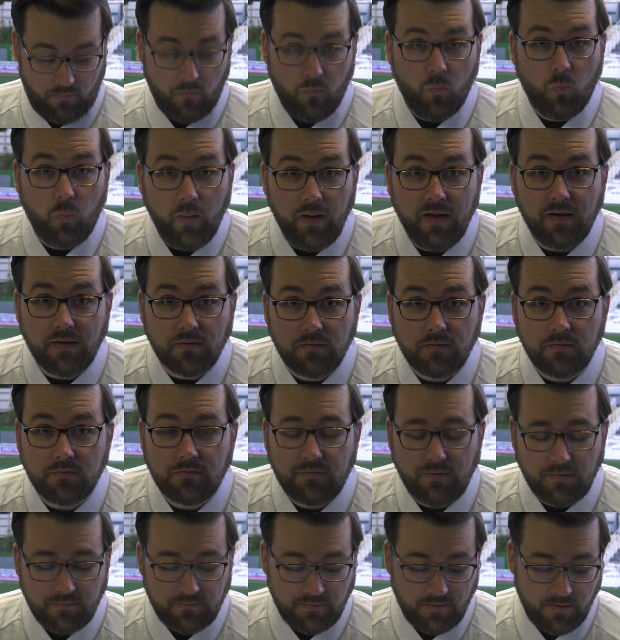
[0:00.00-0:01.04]
win, it
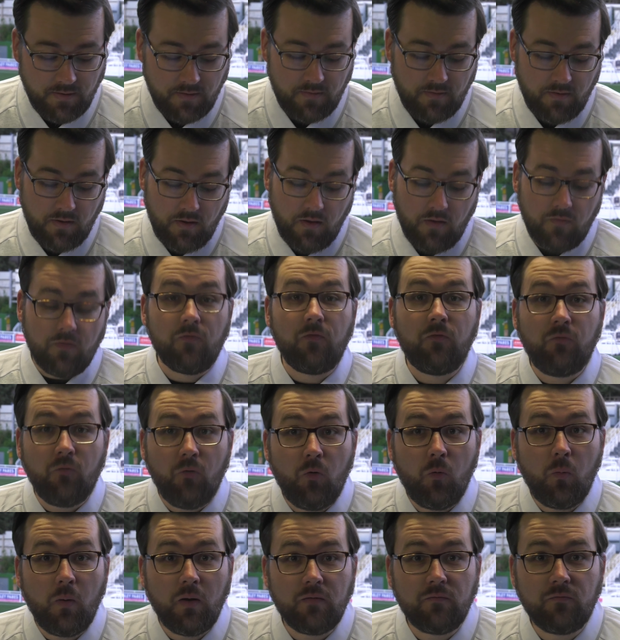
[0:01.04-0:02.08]
says here, the
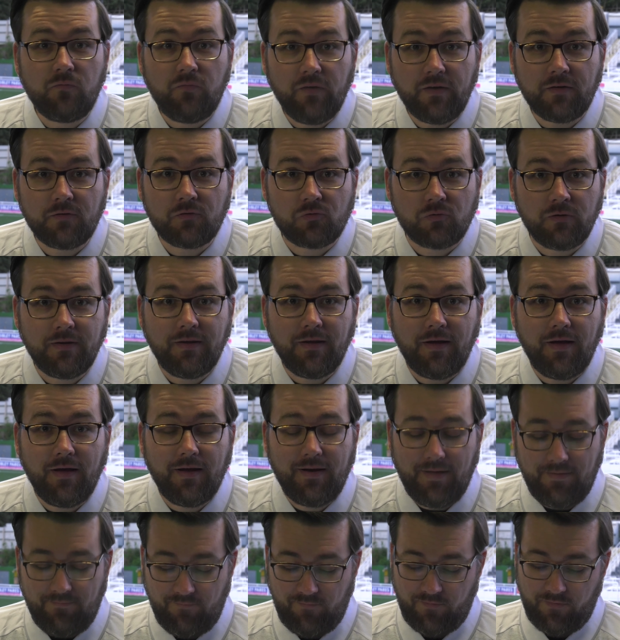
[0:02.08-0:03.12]
4-1 victory
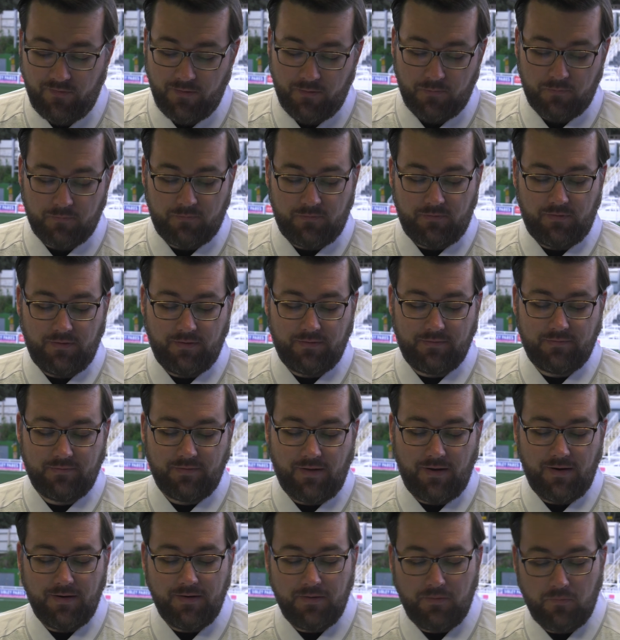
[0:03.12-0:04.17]
at Enfield.
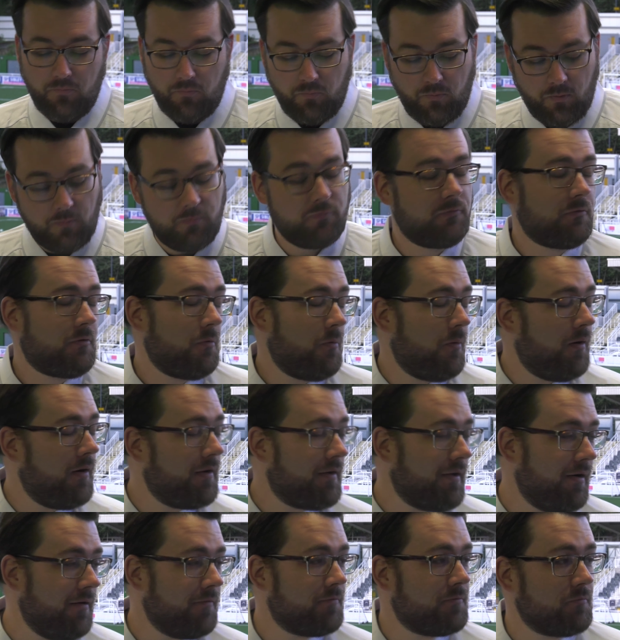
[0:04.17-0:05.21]
Exactly what was
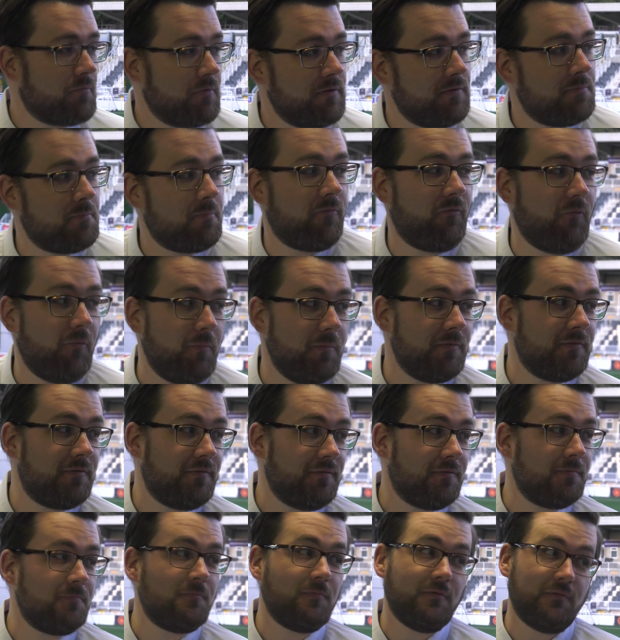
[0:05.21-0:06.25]
required after recent
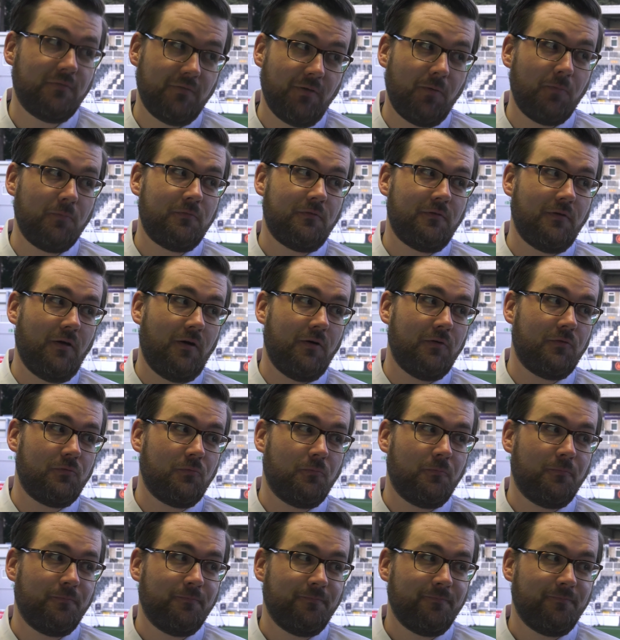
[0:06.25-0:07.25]
performances and results, Nigel.